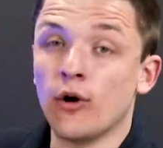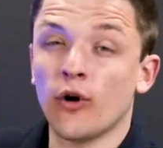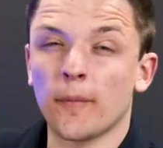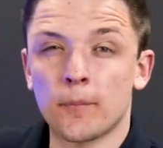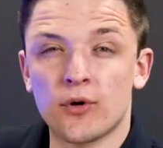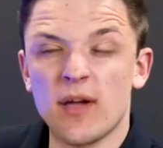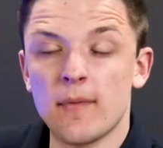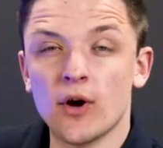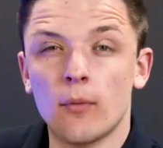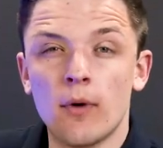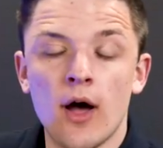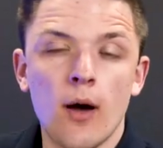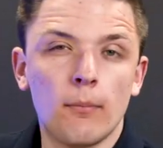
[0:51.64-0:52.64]
They look
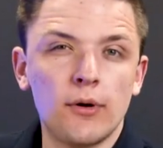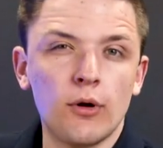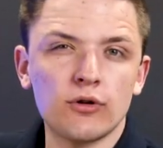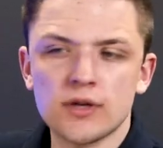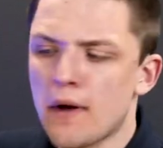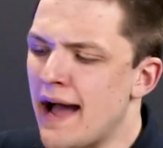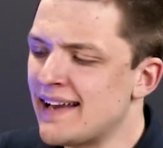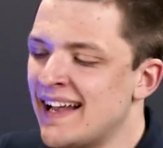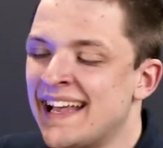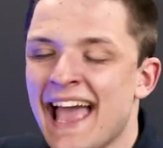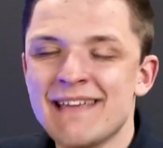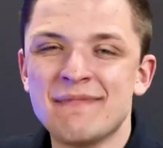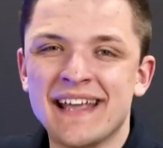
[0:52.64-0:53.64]
premium, but also add a
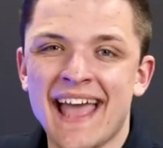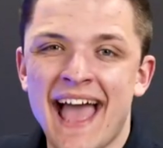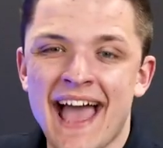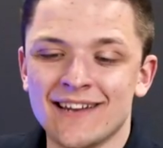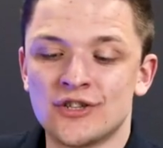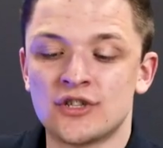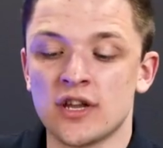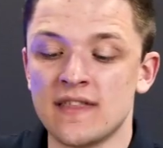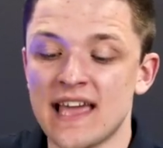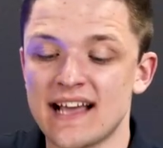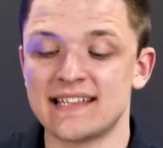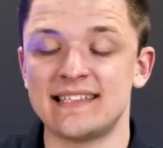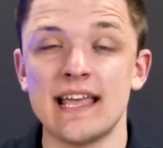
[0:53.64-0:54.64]
gaming edge to
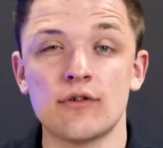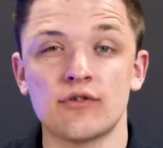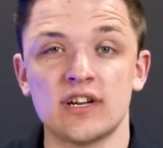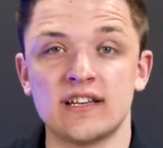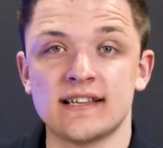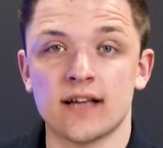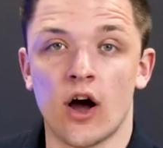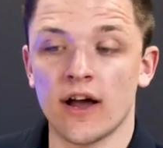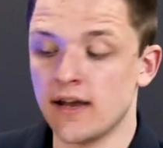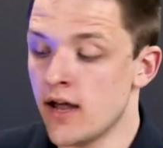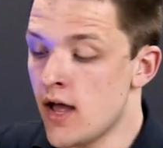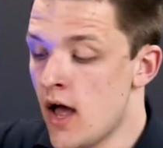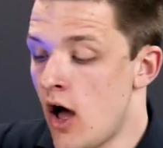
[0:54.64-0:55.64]
the exterior design